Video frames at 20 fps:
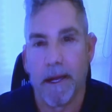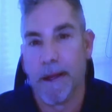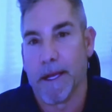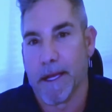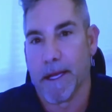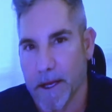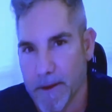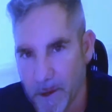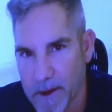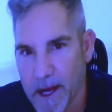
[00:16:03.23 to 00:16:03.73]
and
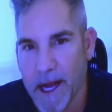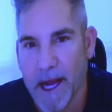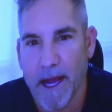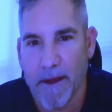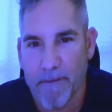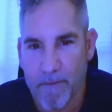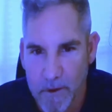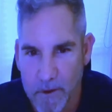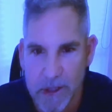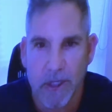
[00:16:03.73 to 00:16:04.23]
the other
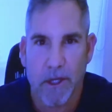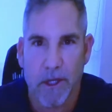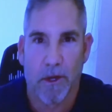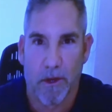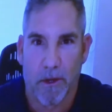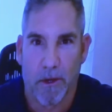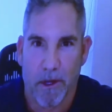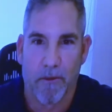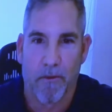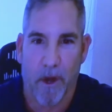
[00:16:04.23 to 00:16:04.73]
half was
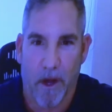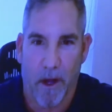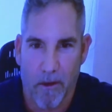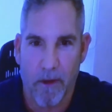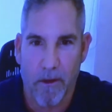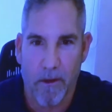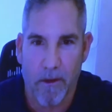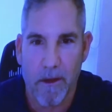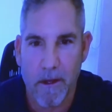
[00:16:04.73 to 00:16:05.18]
clearly wrong.